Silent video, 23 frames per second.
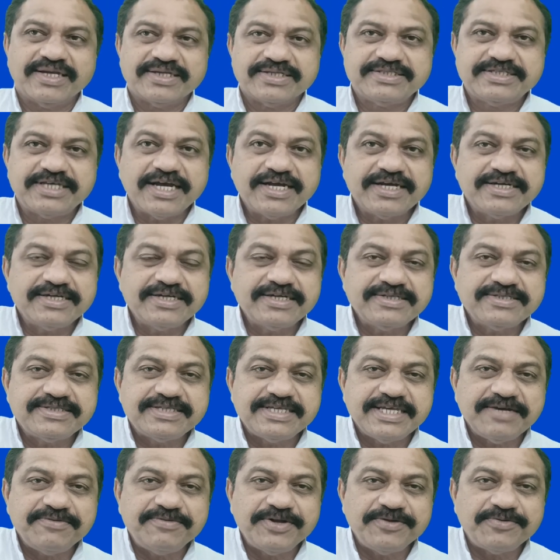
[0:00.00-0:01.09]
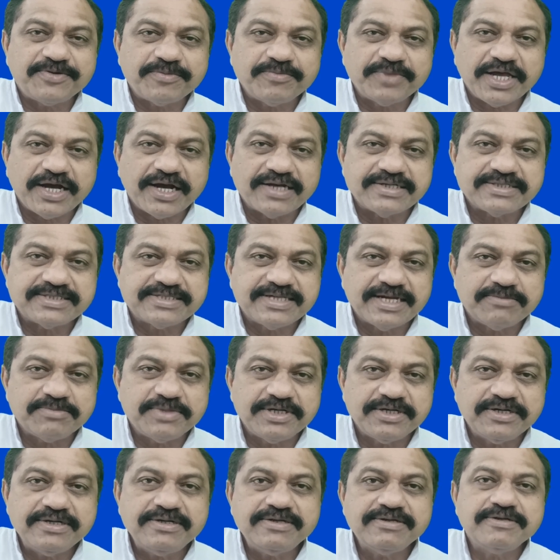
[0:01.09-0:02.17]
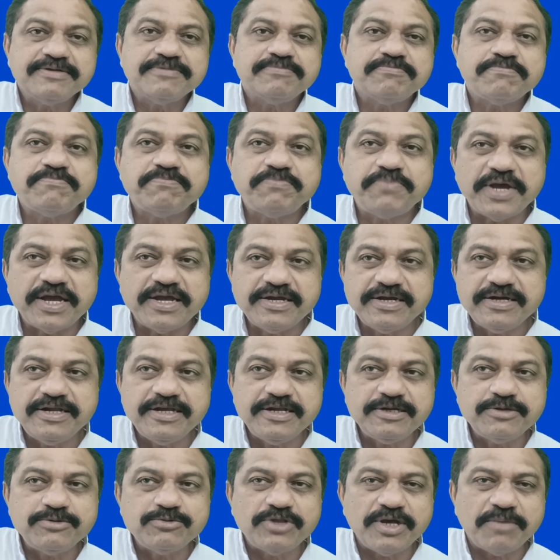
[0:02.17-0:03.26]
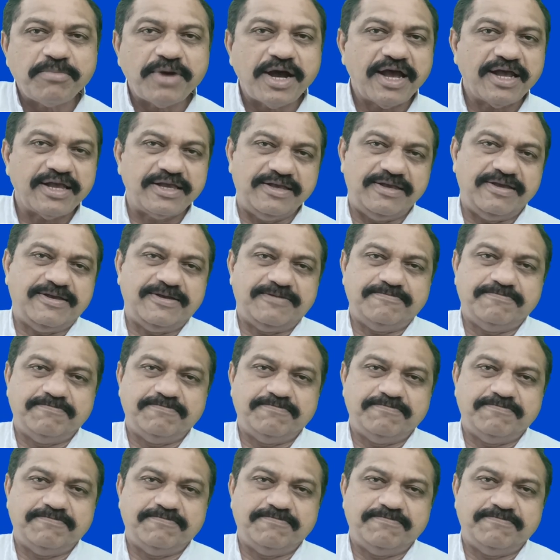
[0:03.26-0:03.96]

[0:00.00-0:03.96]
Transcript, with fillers: Check received from the customer paid into the bank.